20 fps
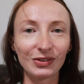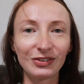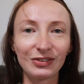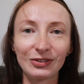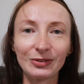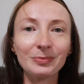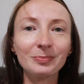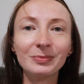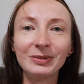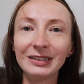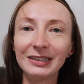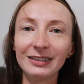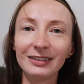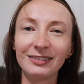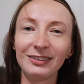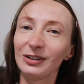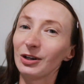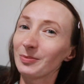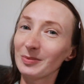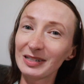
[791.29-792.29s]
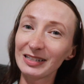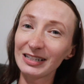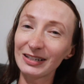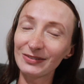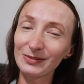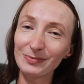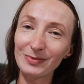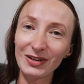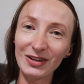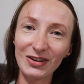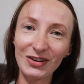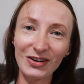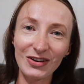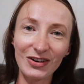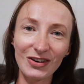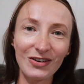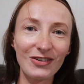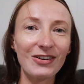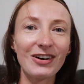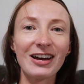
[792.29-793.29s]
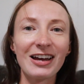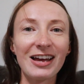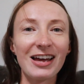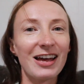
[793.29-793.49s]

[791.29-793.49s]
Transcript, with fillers: so please comment down below